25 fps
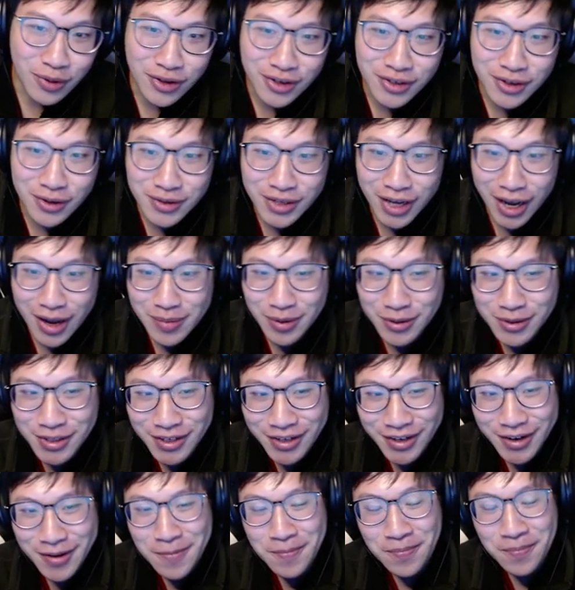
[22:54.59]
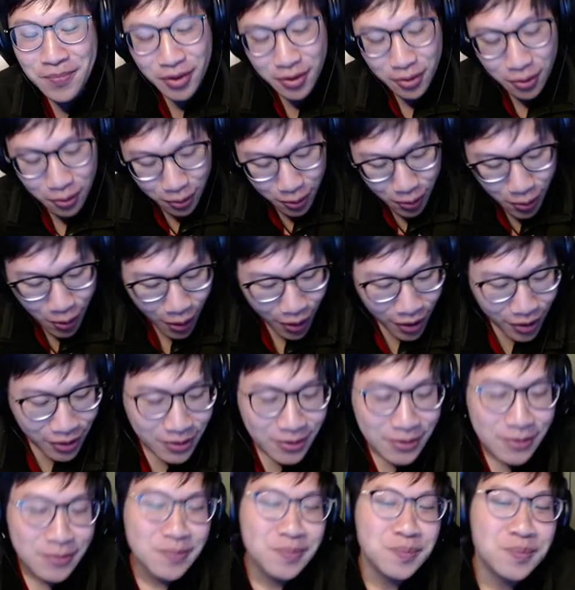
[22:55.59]
There's no typos here. Whew.
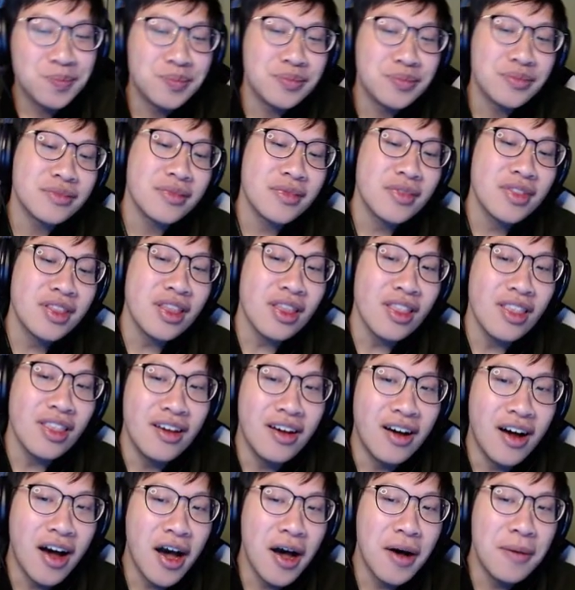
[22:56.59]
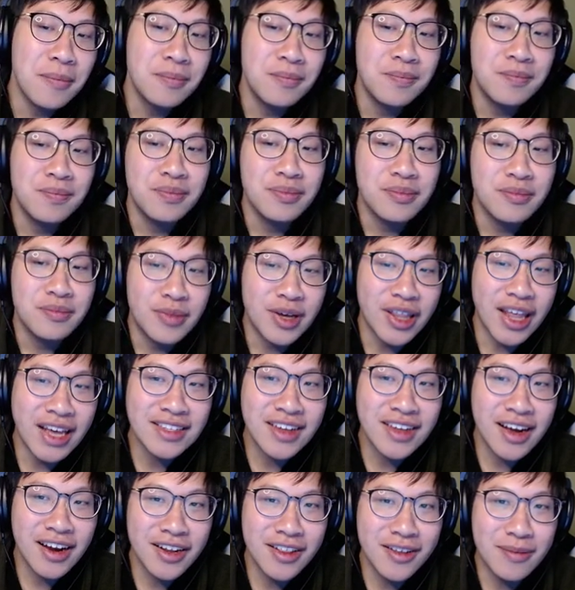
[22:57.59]
Um, but that's
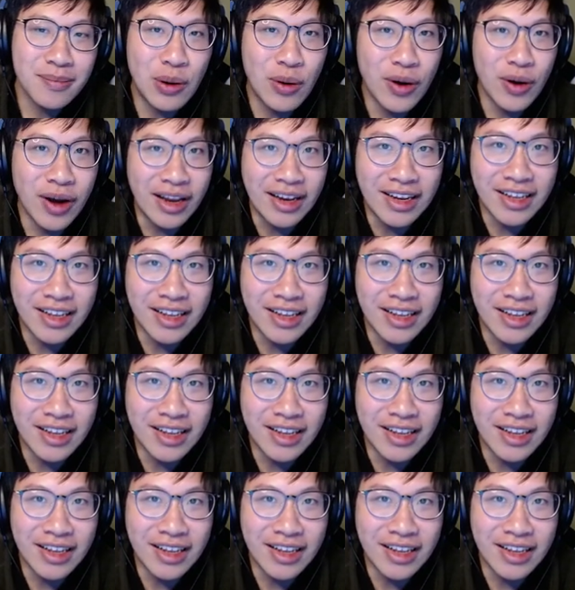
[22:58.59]
kind of the point.